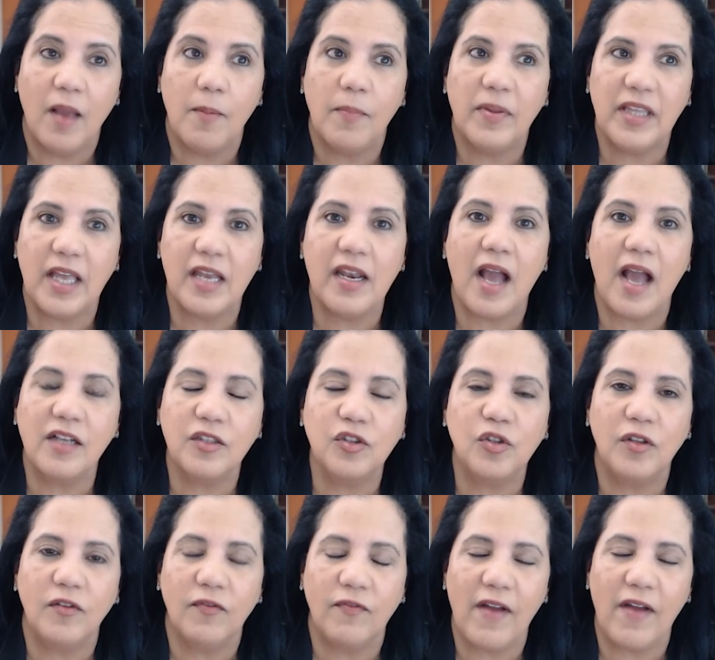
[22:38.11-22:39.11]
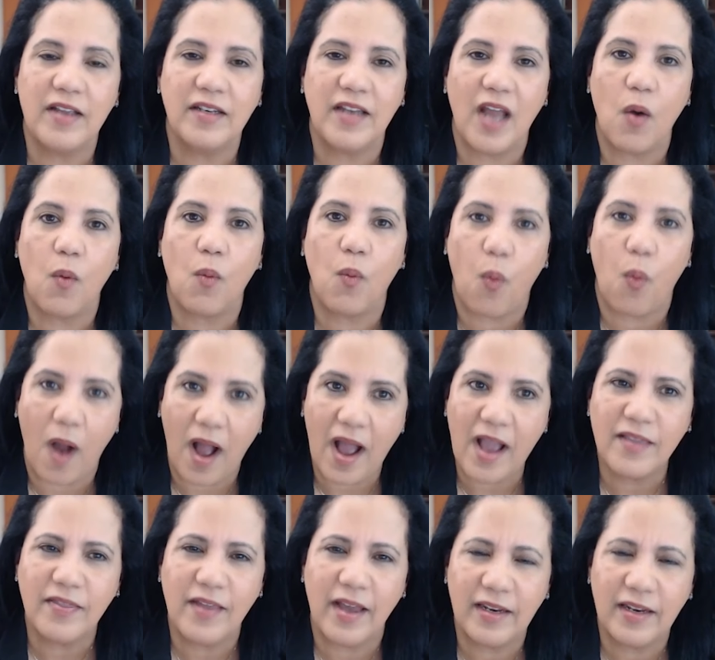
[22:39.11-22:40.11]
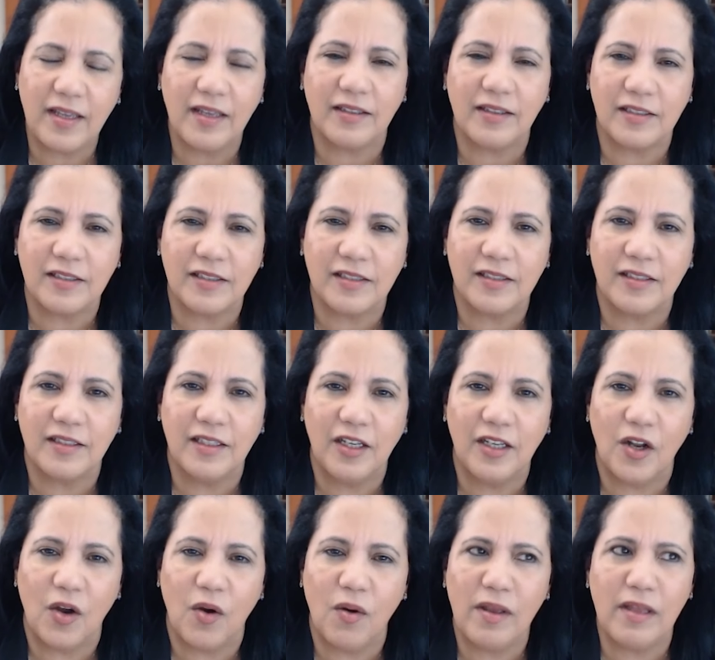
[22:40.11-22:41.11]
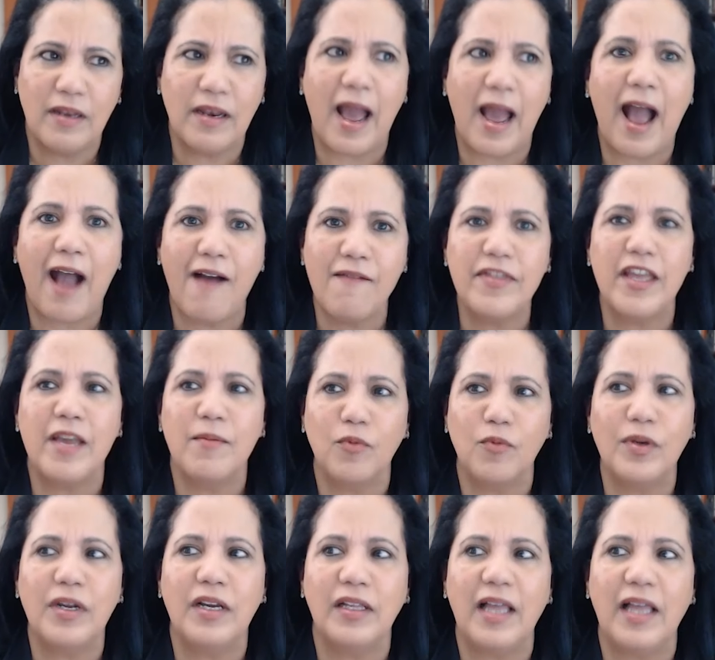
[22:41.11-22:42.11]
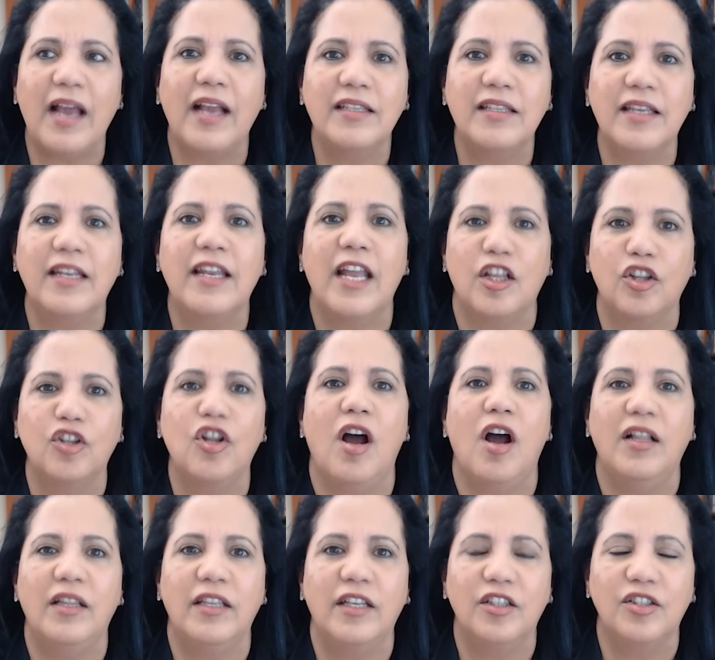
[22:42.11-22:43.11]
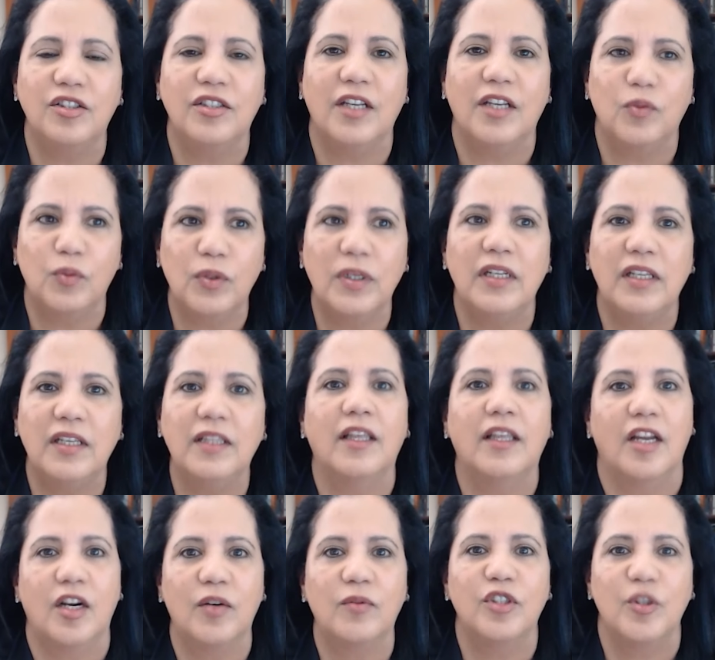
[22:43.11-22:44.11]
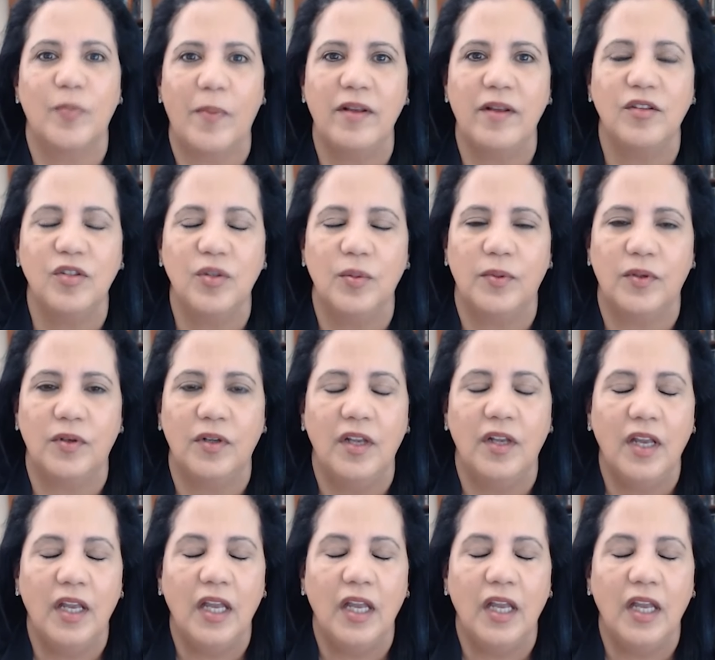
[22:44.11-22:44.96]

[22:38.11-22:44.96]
but then actually find out why that is you know and have them realize and acknowledge that really they are responsible